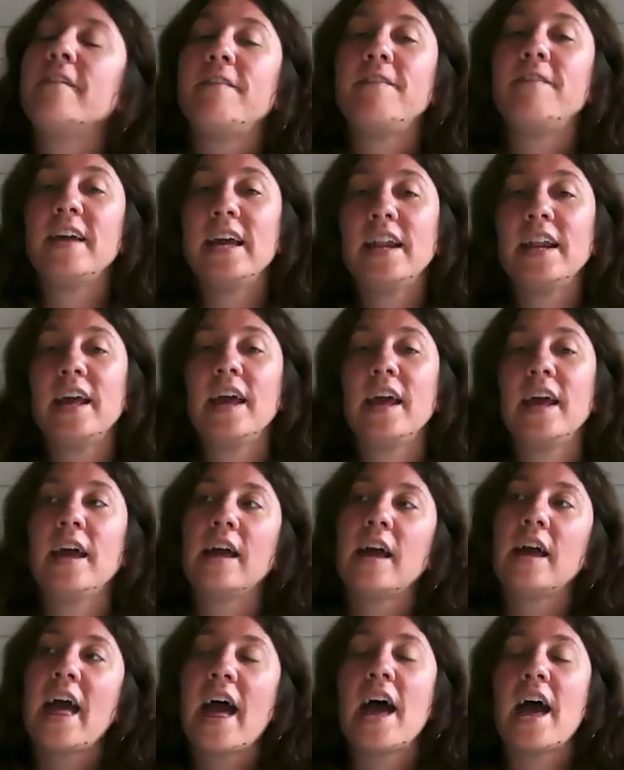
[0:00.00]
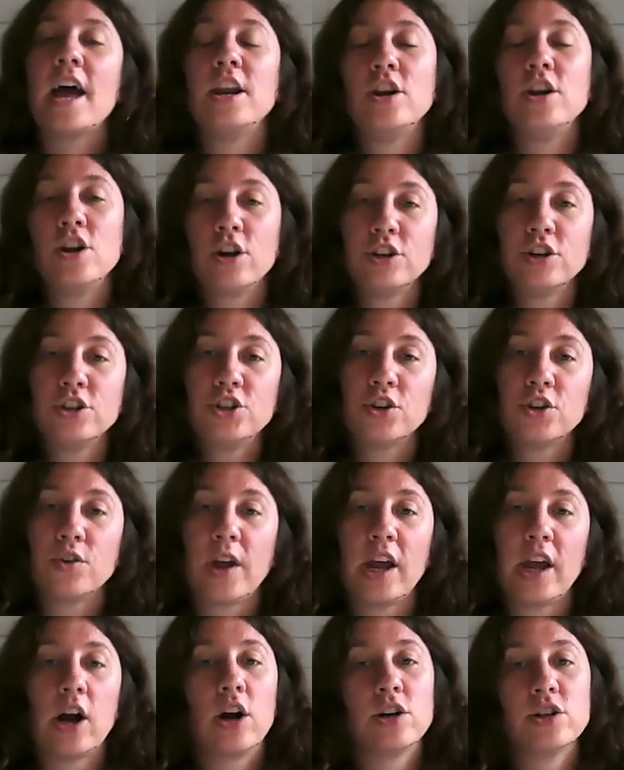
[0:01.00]
feeding and
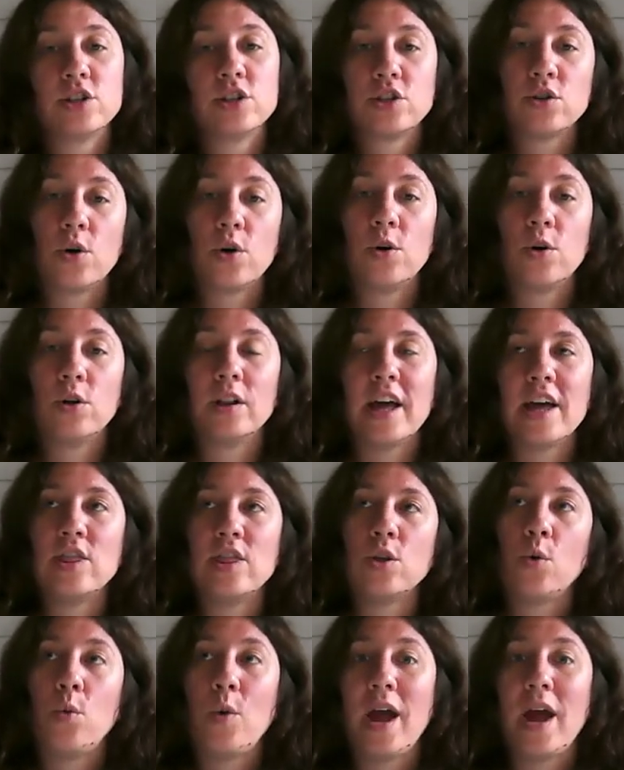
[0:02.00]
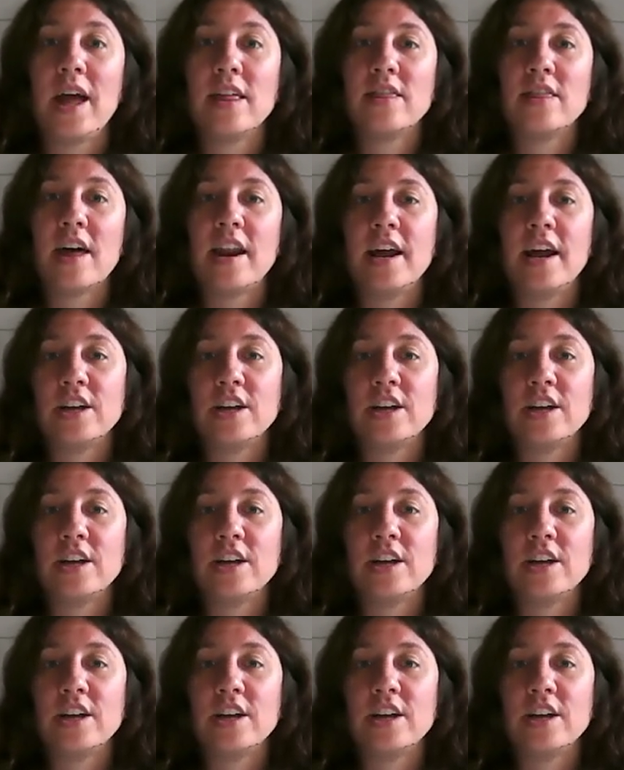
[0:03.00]
nurturing our soul in the way that